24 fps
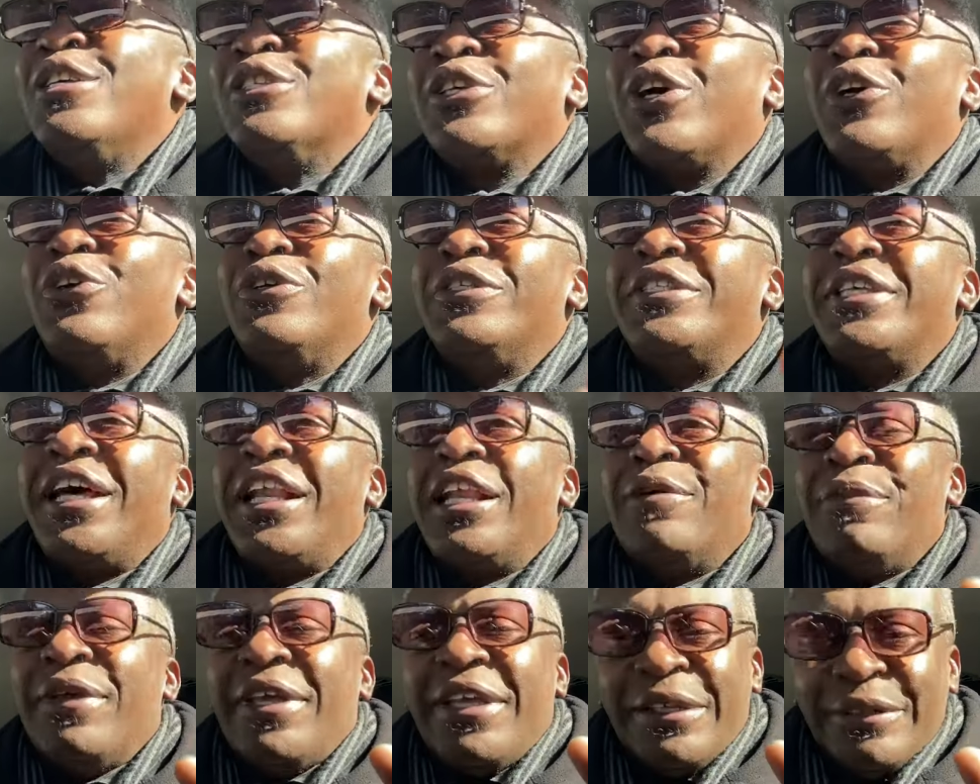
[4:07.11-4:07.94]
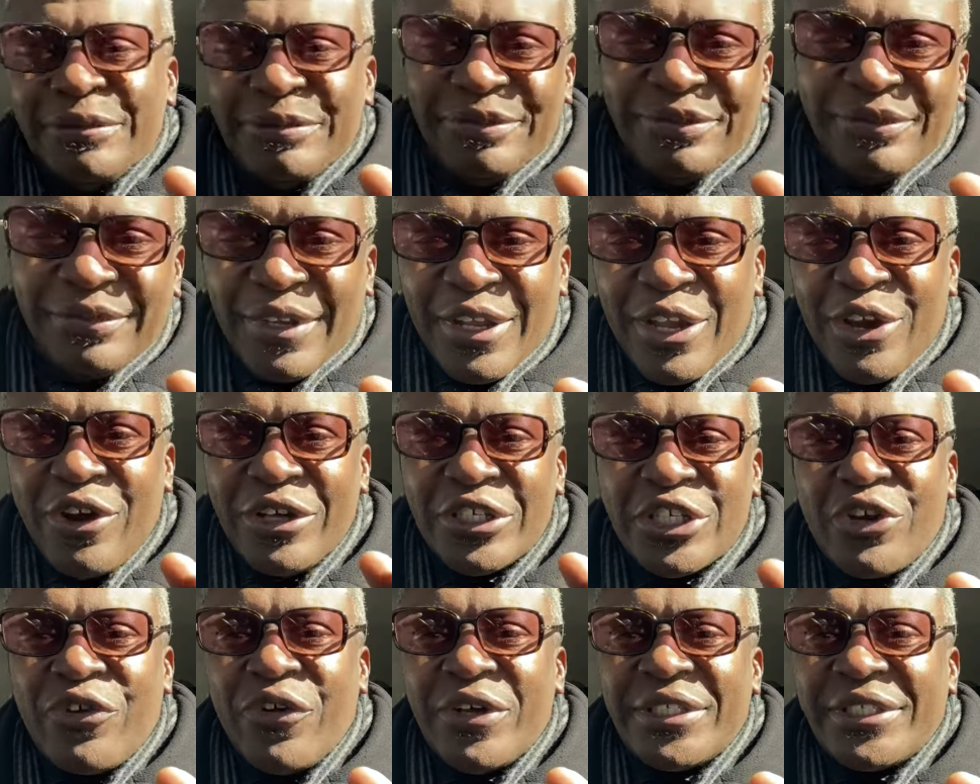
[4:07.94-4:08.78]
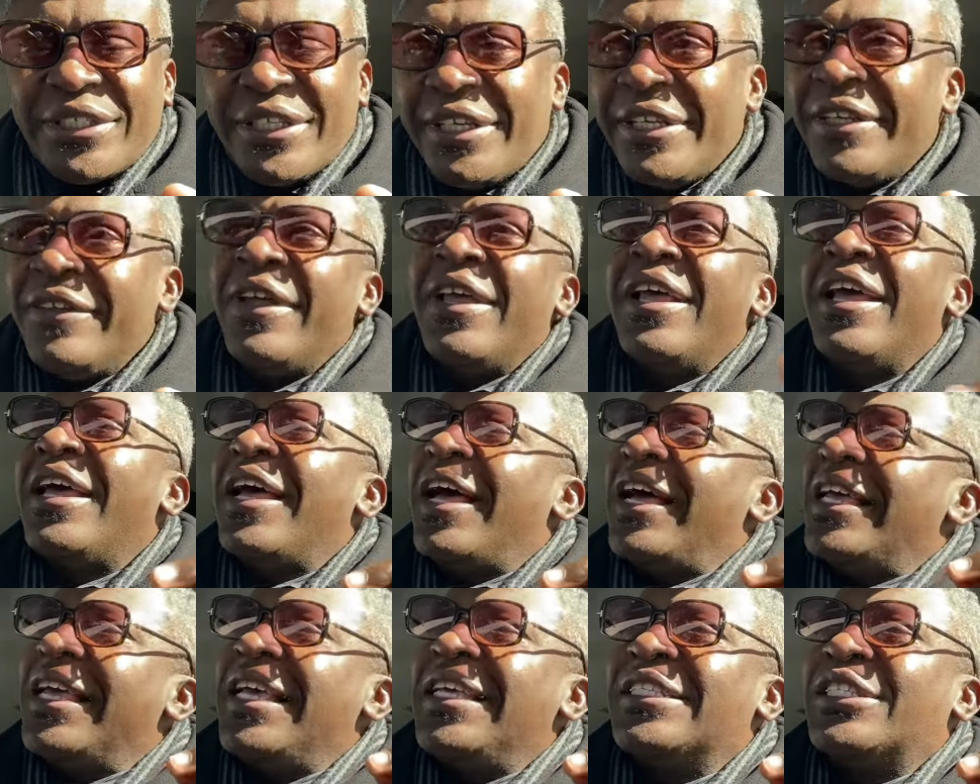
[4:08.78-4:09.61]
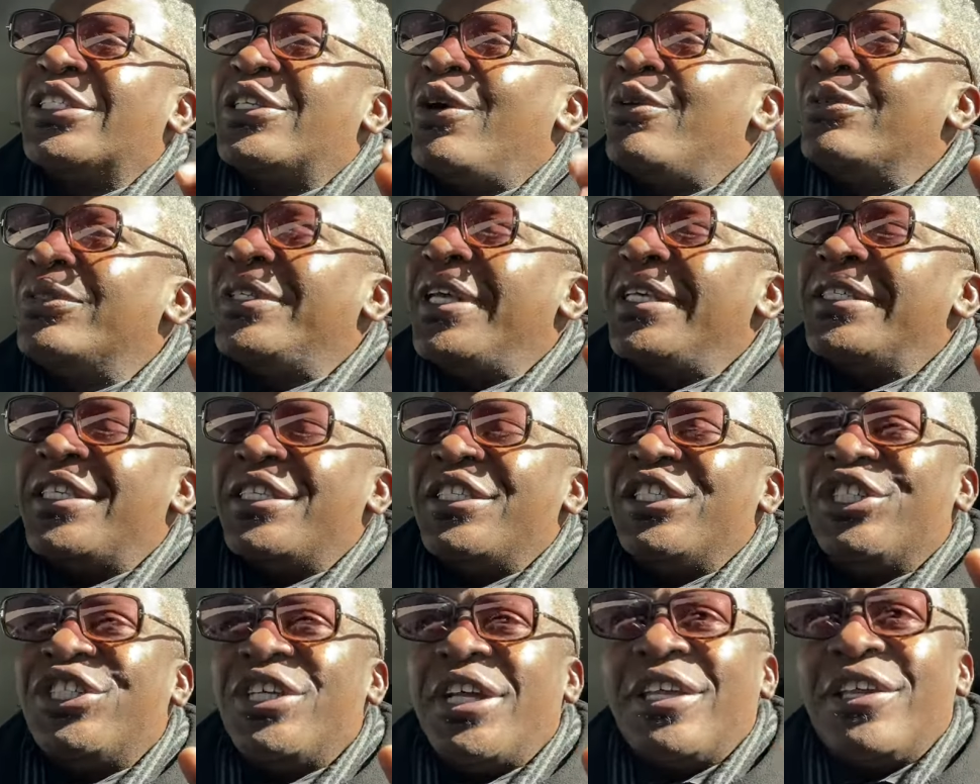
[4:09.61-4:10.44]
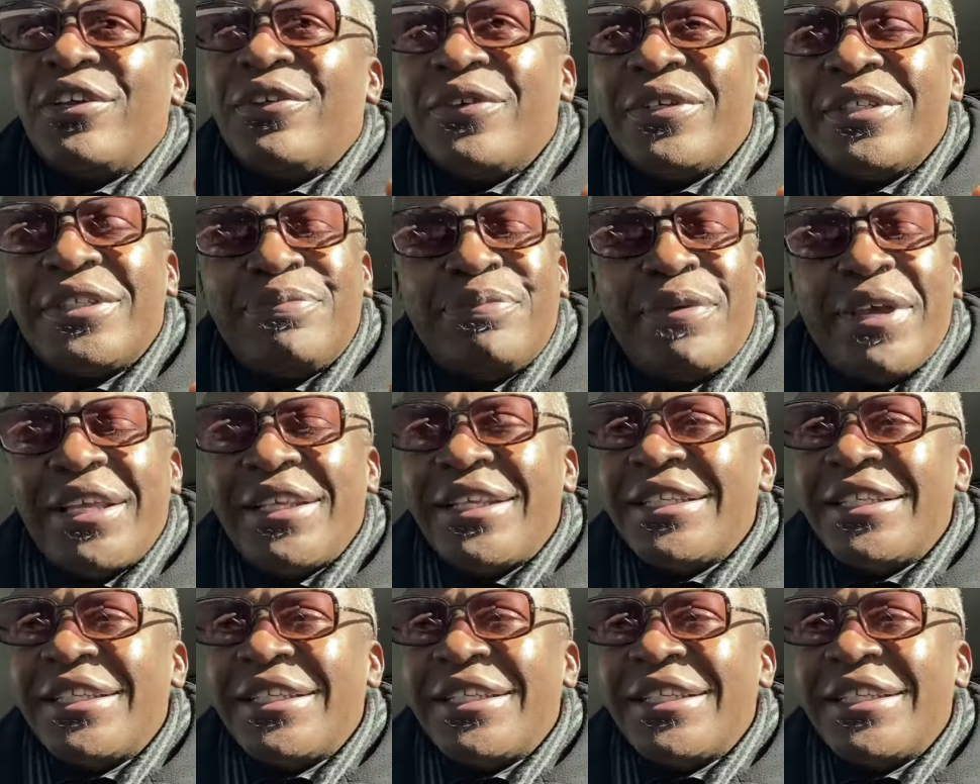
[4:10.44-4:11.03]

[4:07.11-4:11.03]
So you're telling me, Chris Christie, he's so disingenuous, man.